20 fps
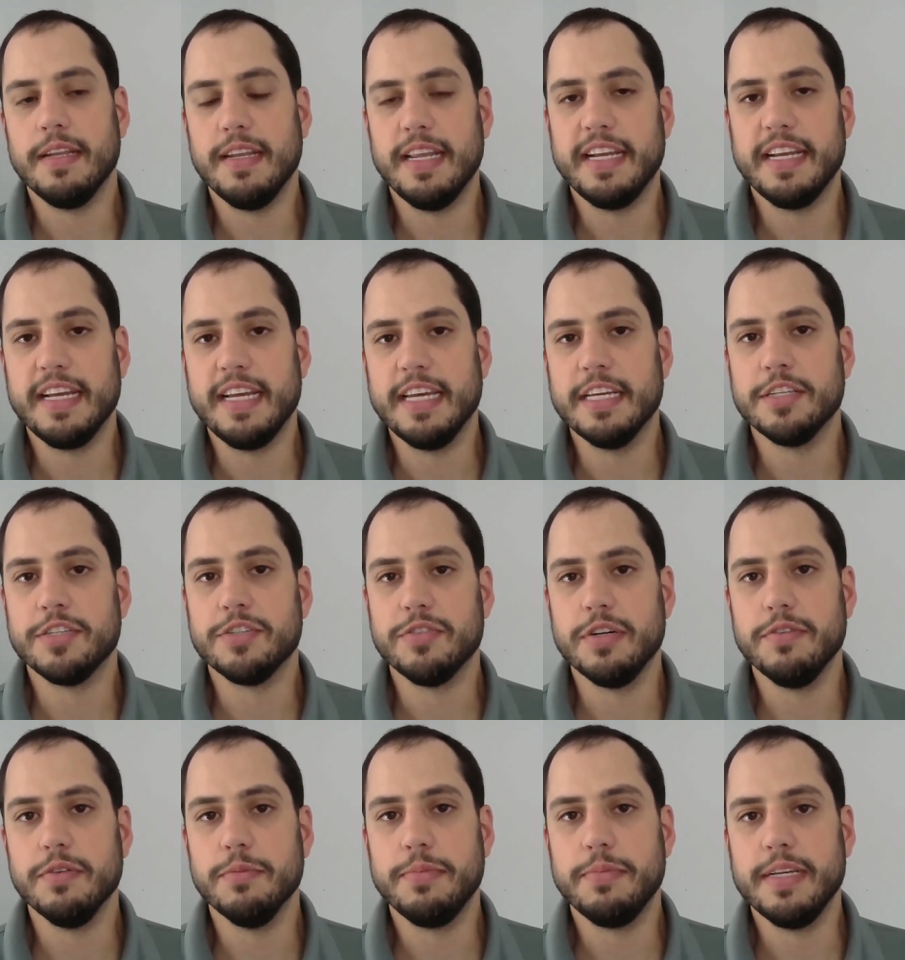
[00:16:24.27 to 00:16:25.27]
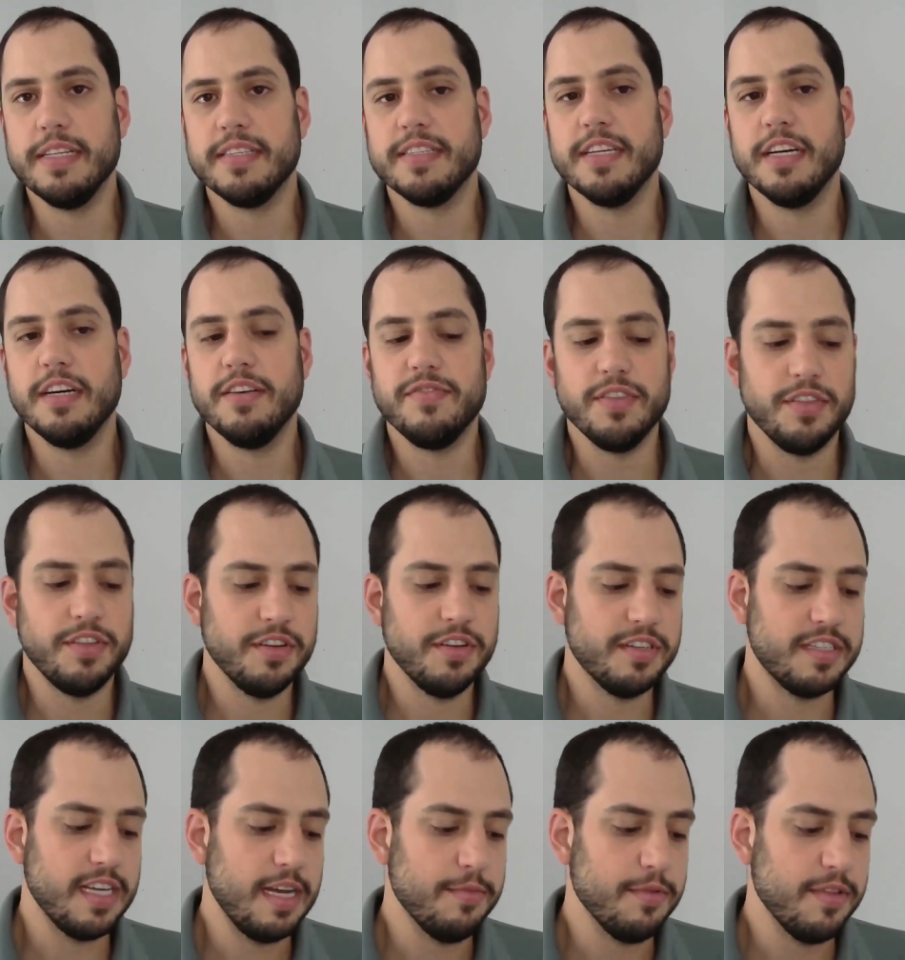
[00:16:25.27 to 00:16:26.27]
letting history repeat itself a
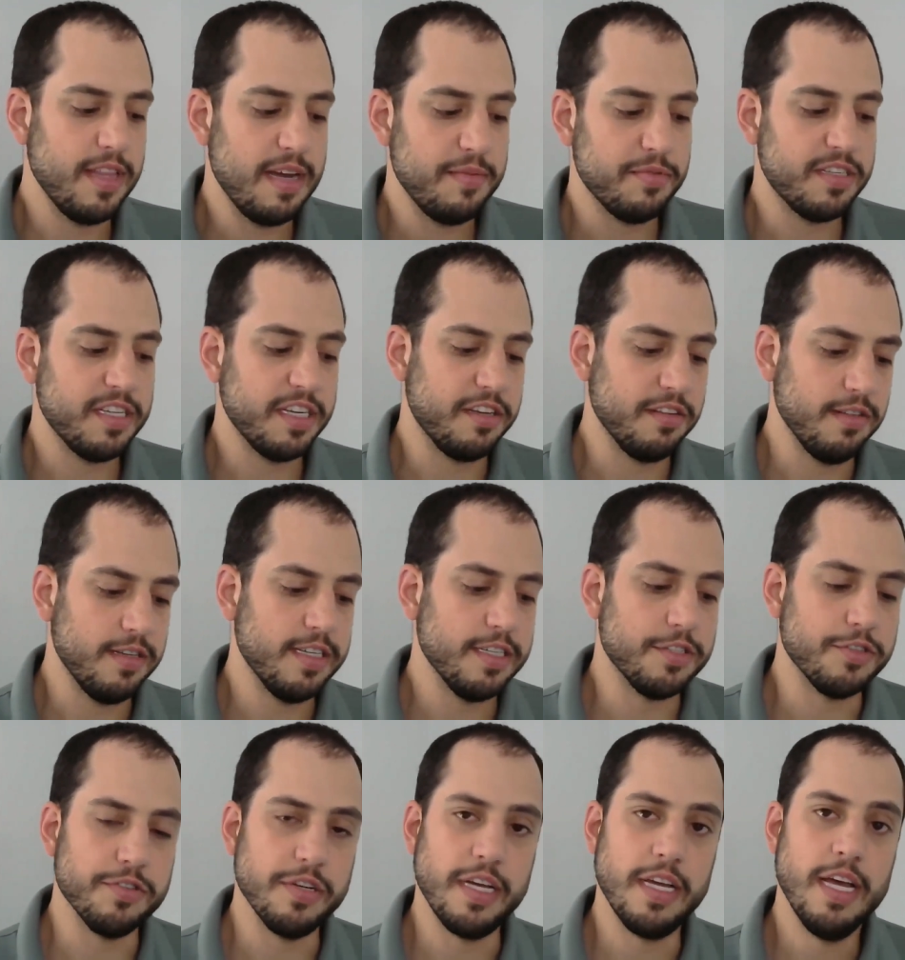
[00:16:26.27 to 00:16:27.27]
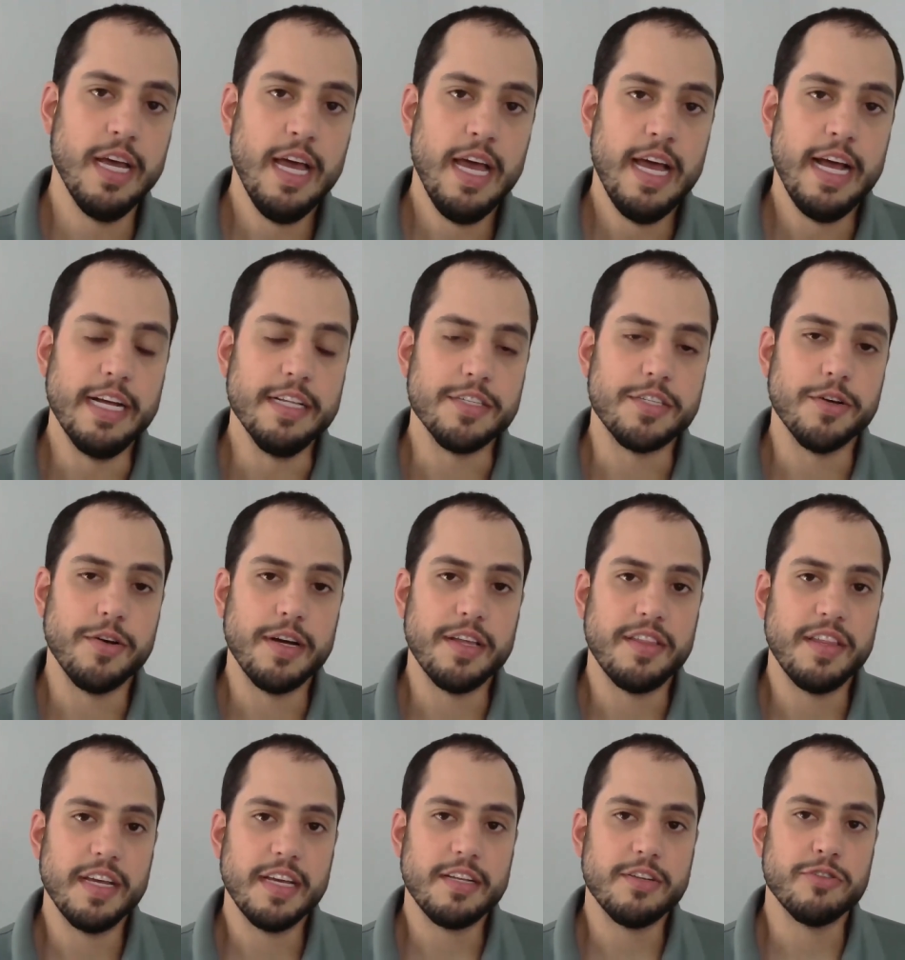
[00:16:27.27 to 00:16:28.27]
third time or that particular history. And so I
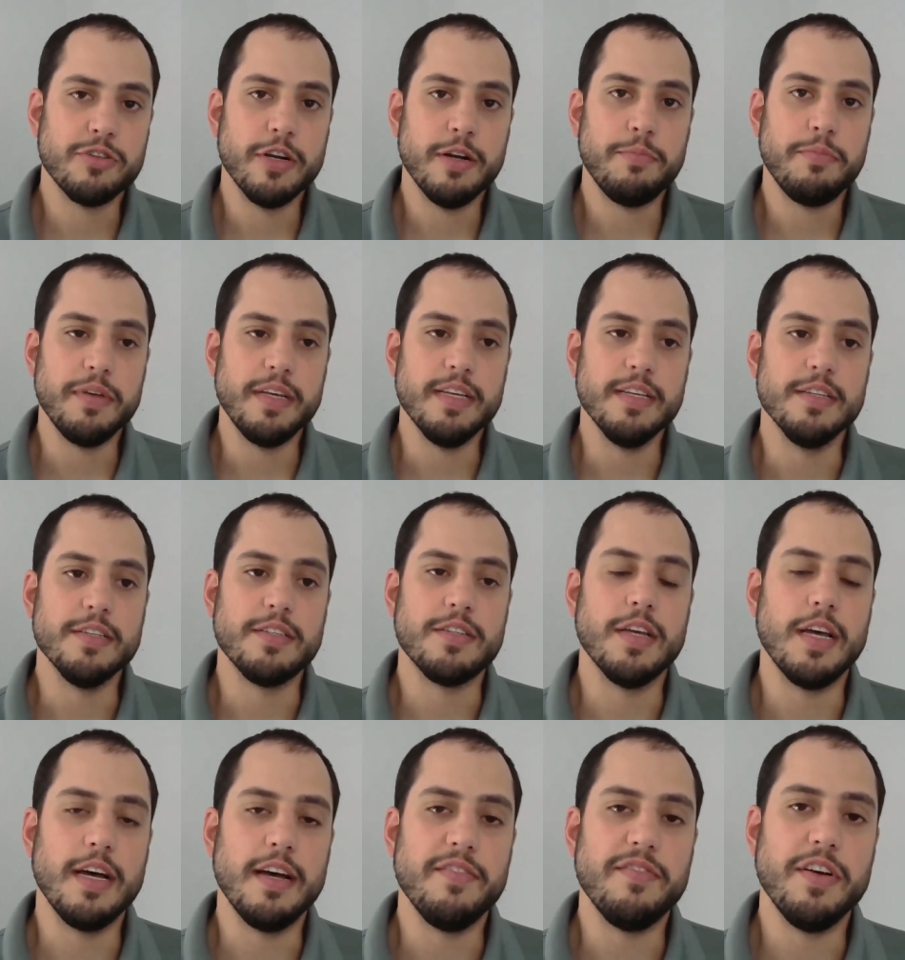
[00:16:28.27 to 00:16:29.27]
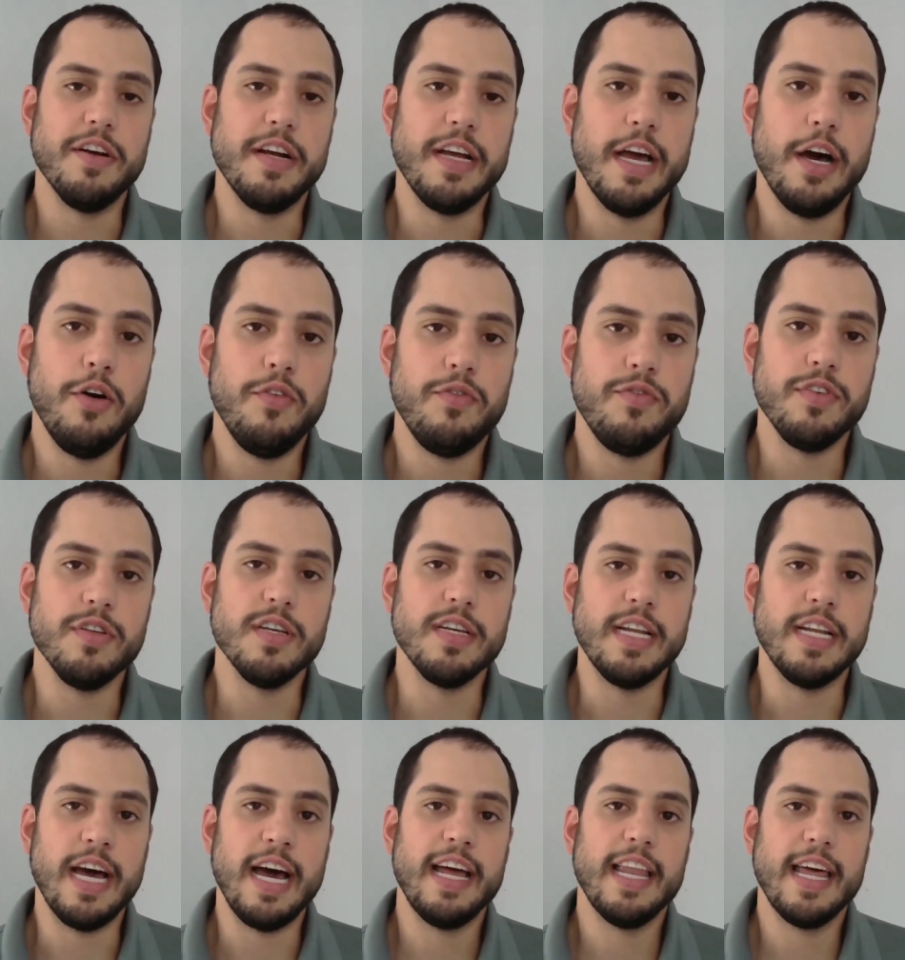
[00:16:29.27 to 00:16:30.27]
think Tripp is uh, very helpful
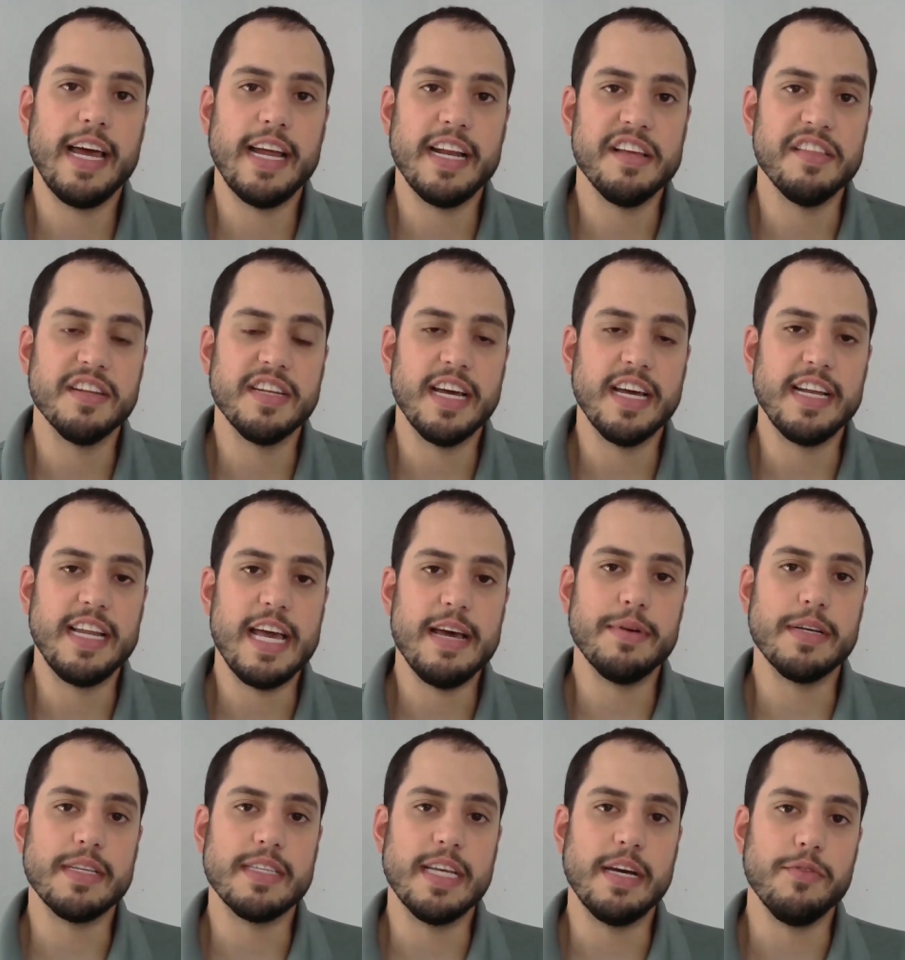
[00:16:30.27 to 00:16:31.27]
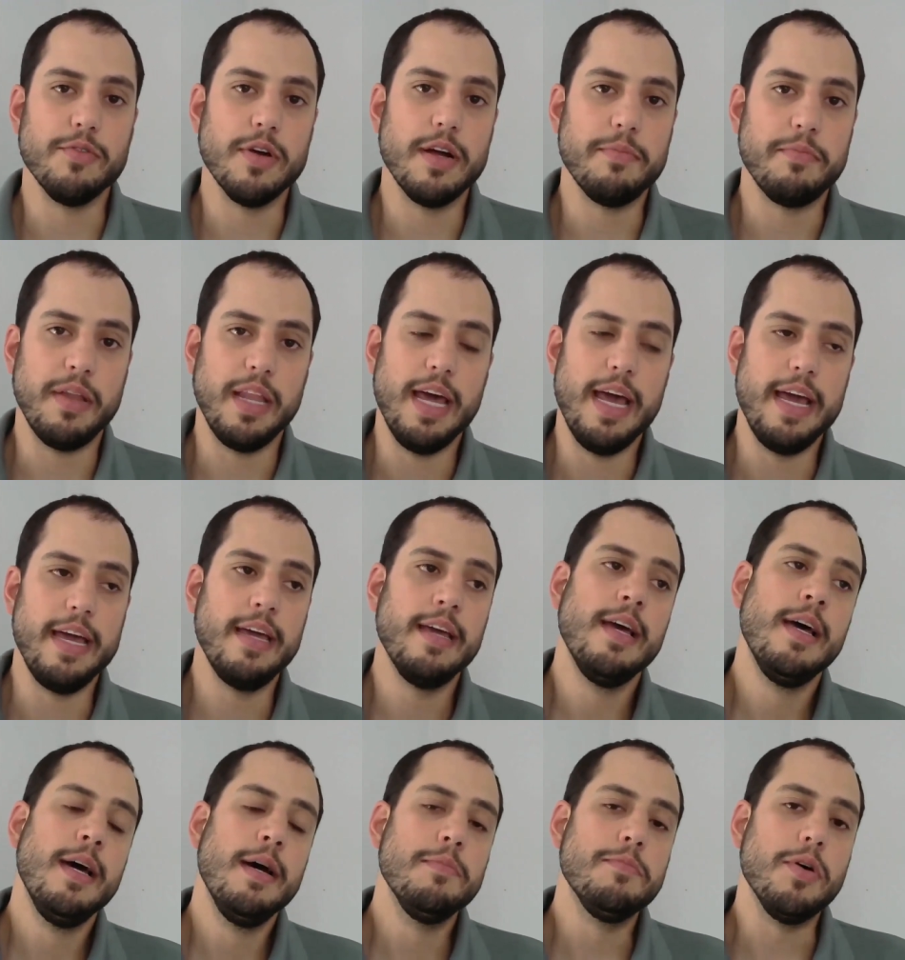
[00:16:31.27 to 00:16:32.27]
in highlighting the dynamics that were at play,
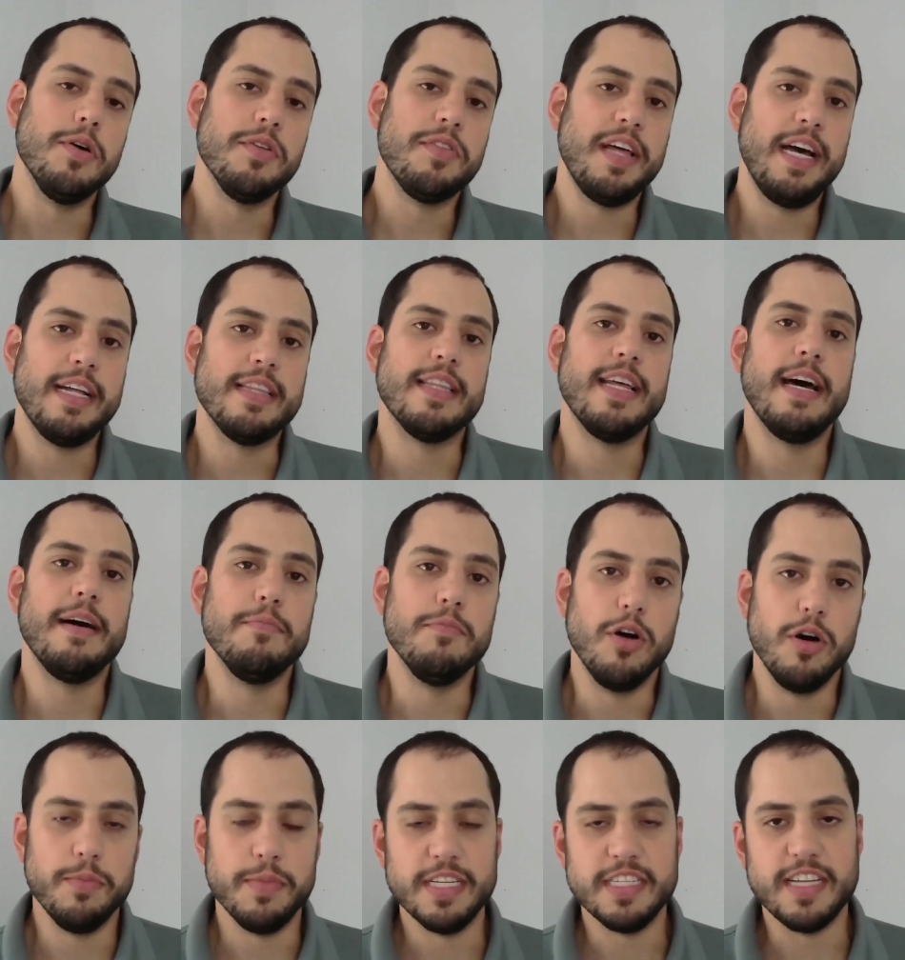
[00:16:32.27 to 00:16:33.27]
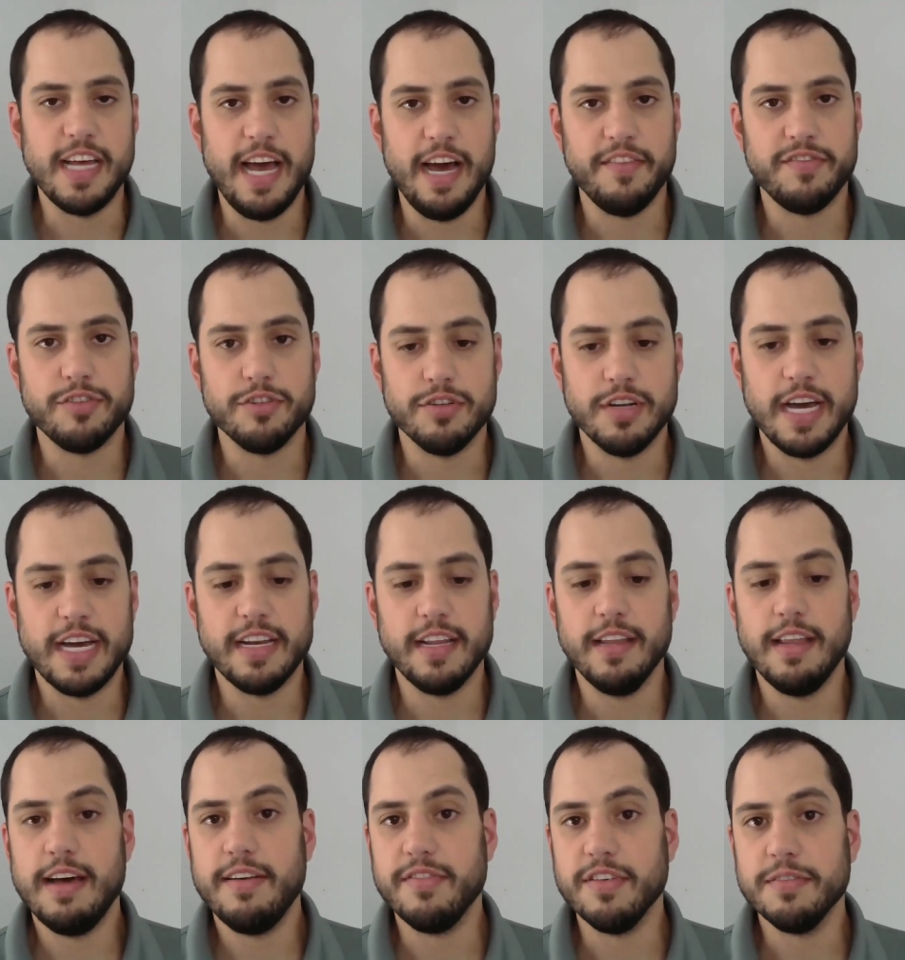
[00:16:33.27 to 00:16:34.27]
both at that moment after 9
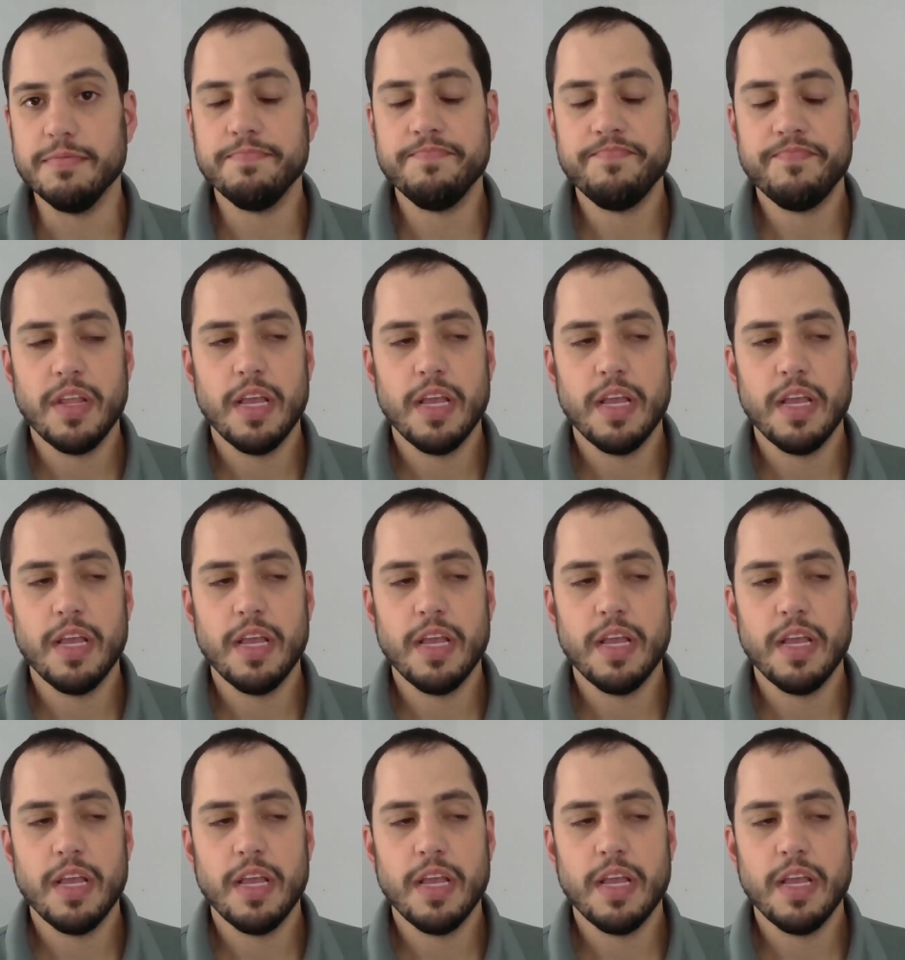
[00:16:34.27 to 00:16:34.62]
11